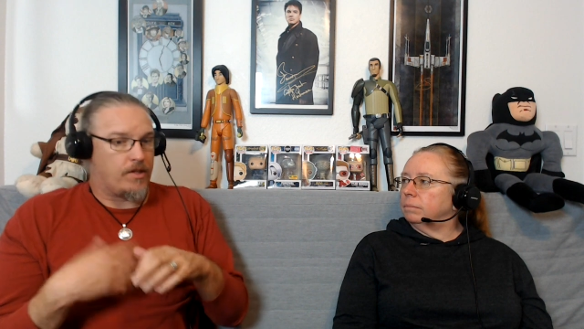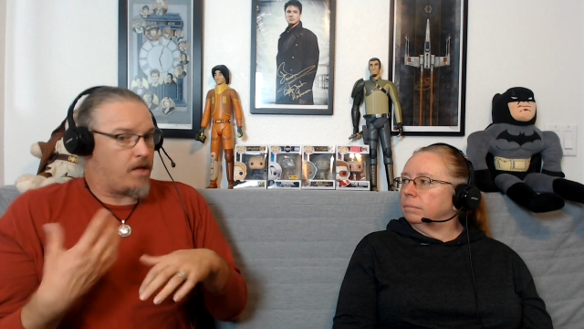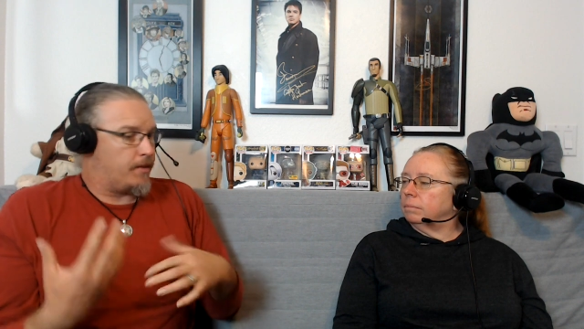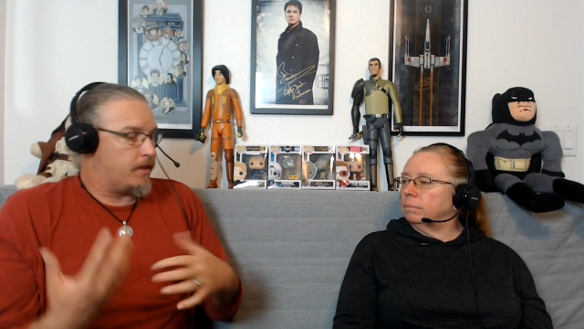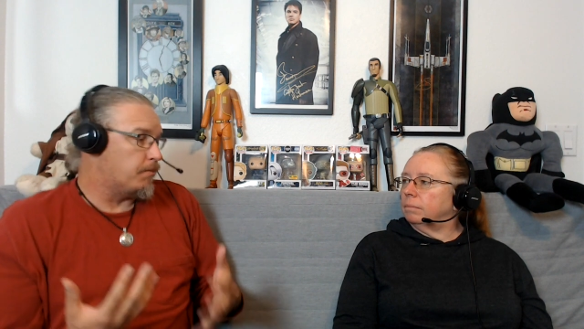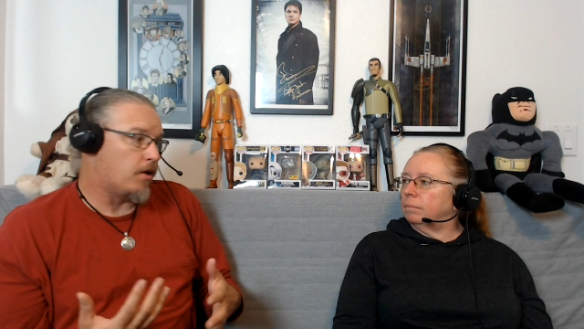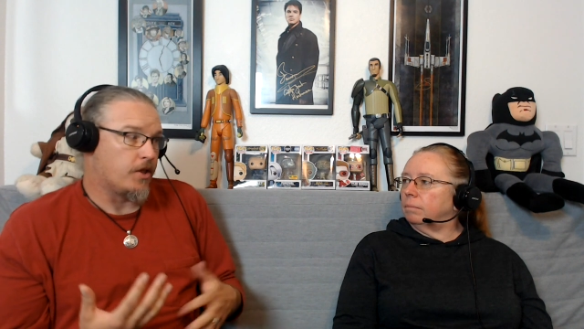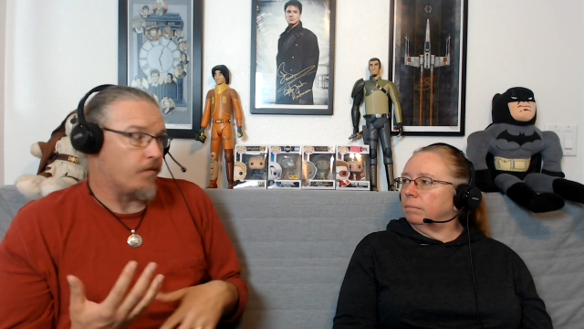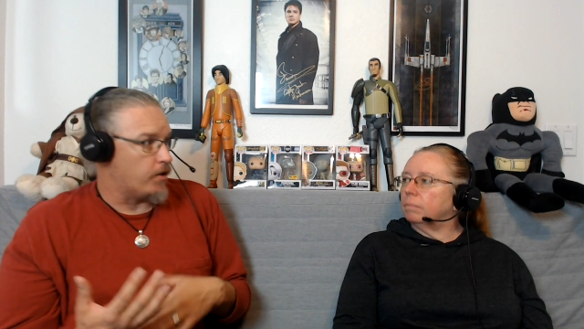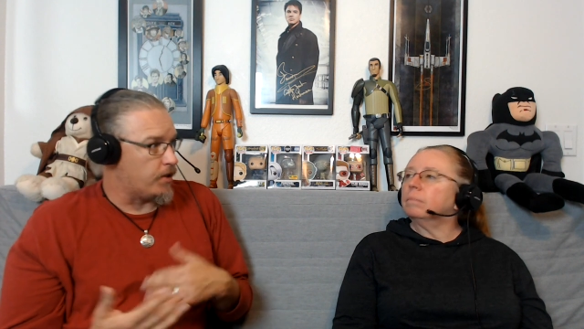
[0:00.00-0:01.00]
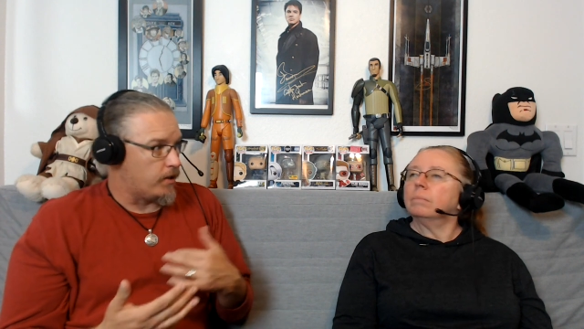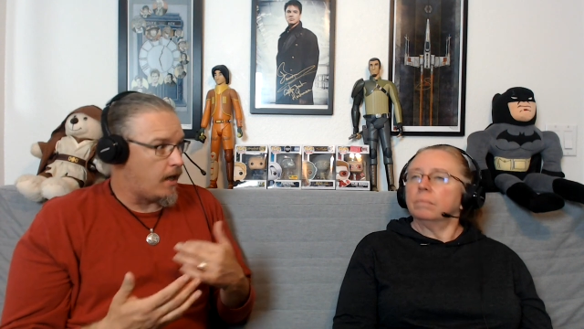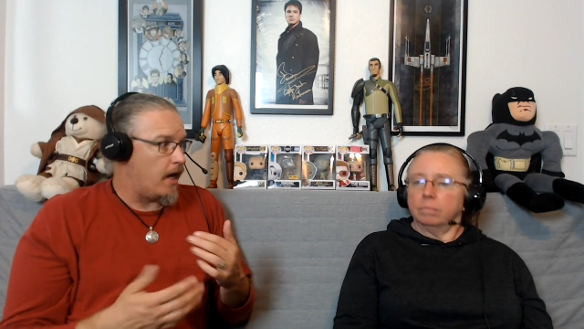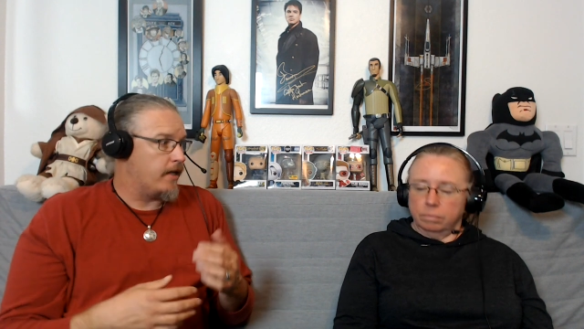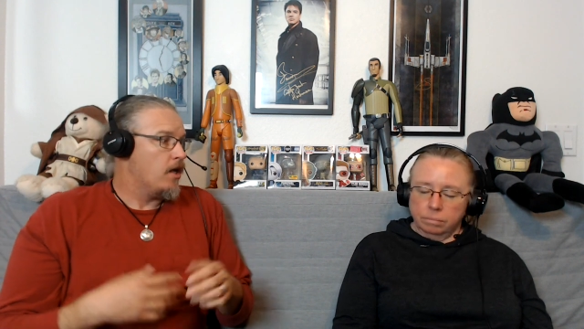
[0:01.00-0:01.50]
Speaker 1: been talking about the multiverse a
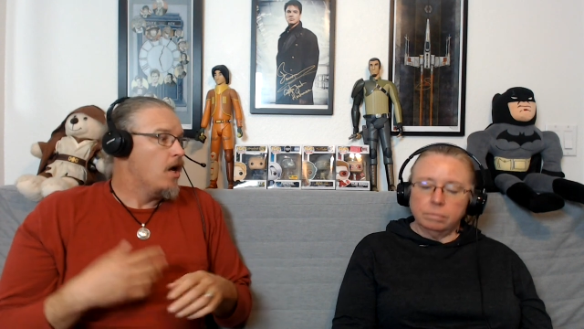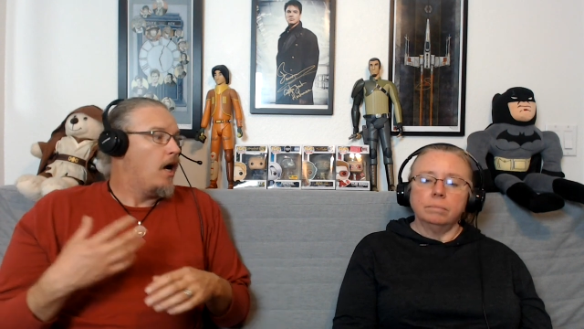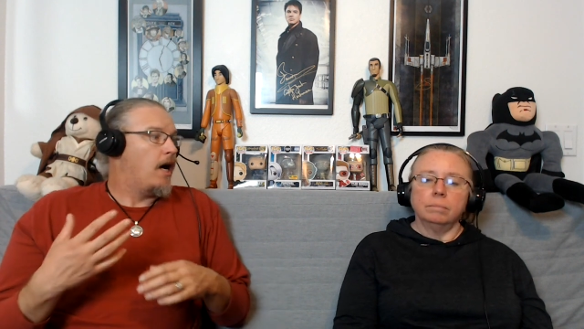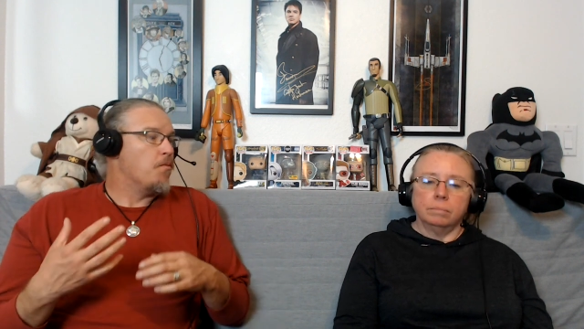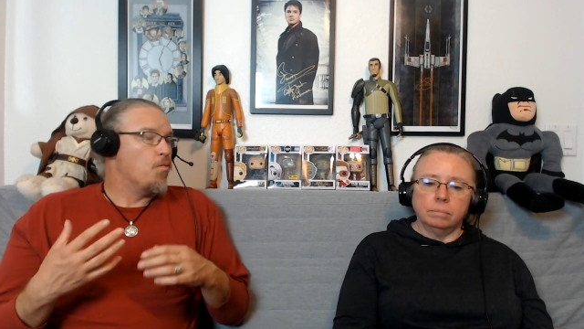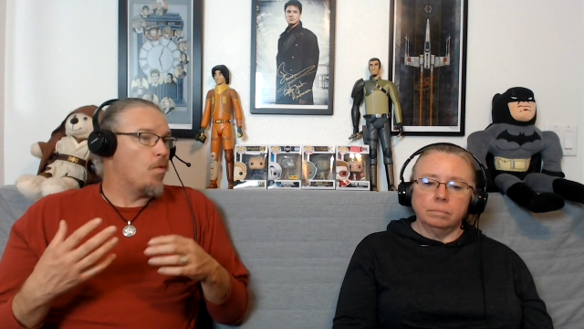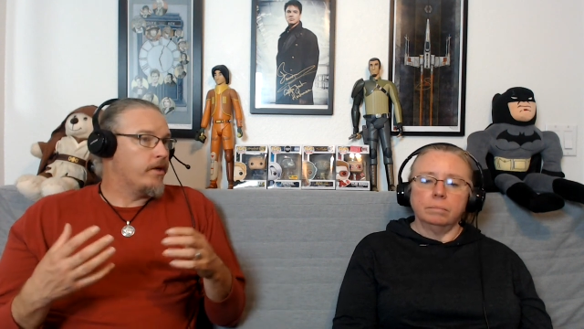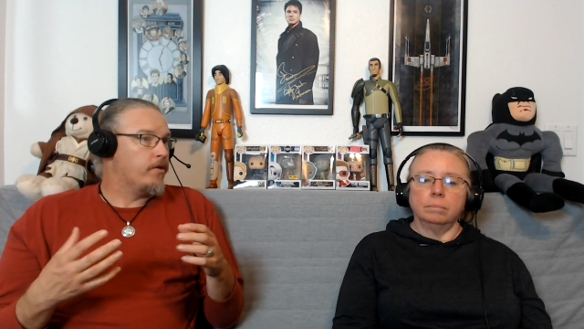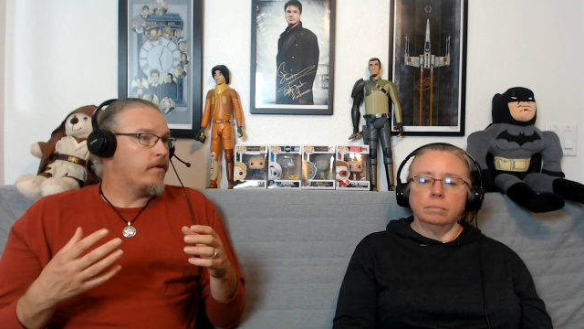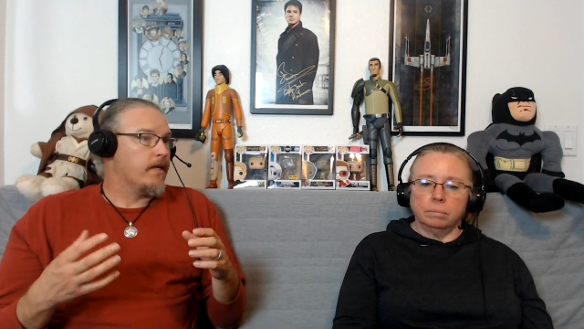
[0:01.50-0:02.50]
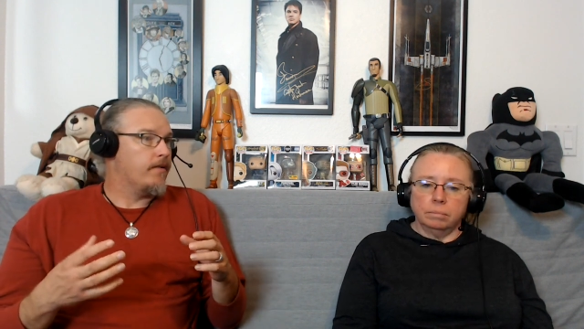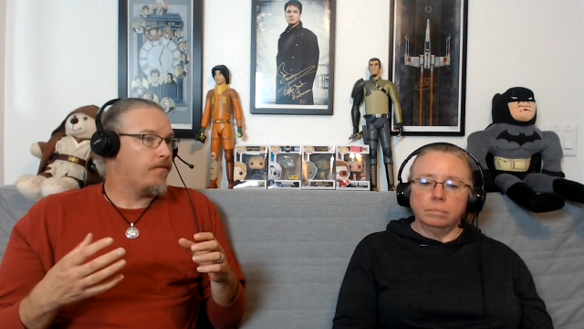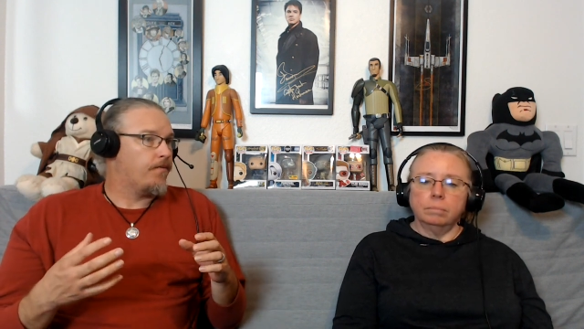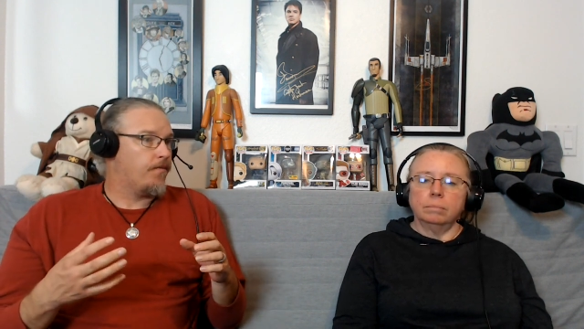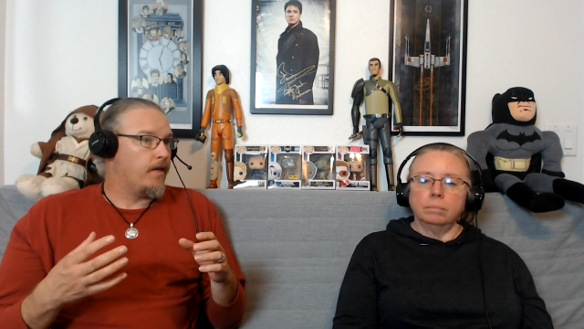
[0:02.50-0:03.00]
lot. I'm wondering
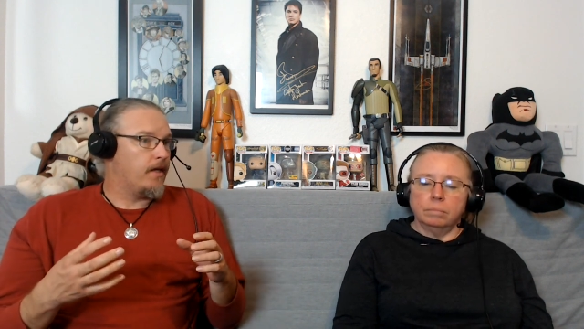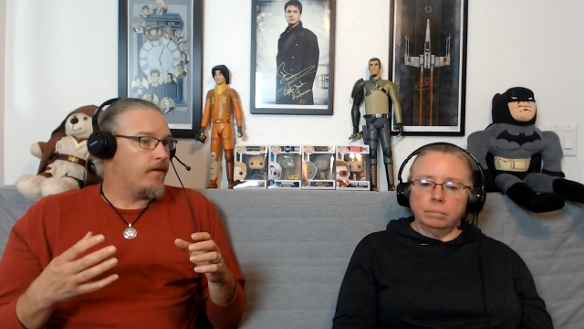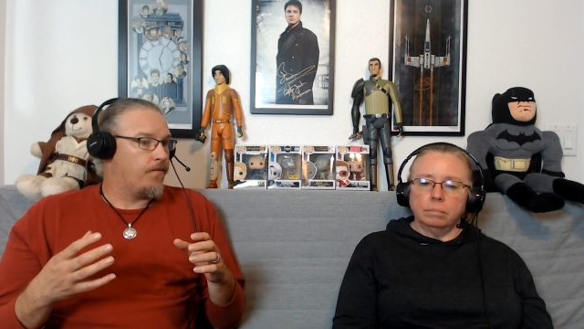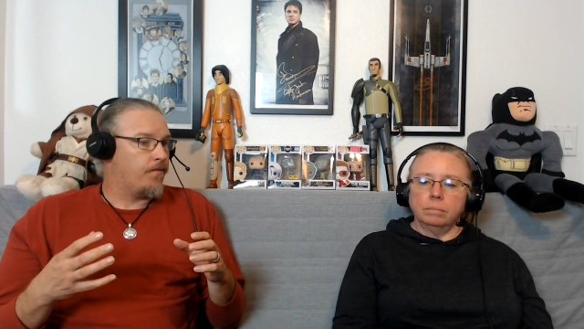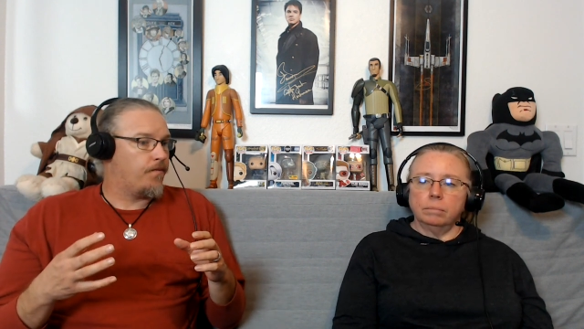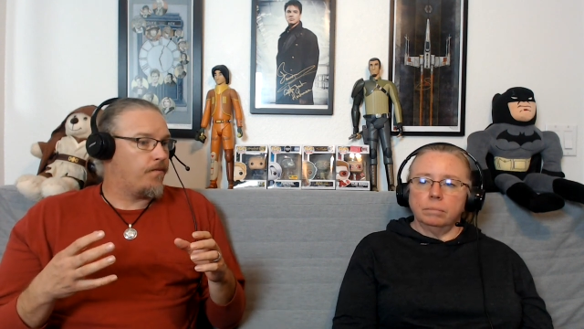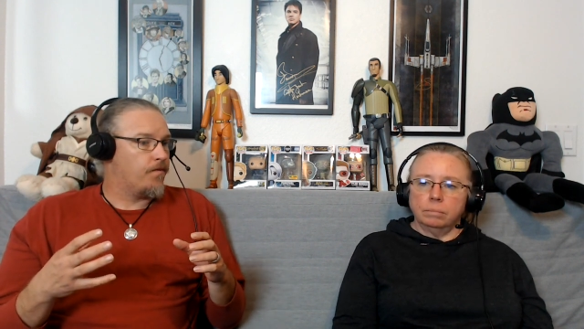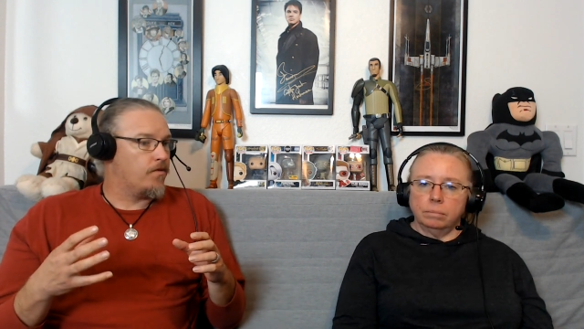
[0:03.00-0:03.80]
if if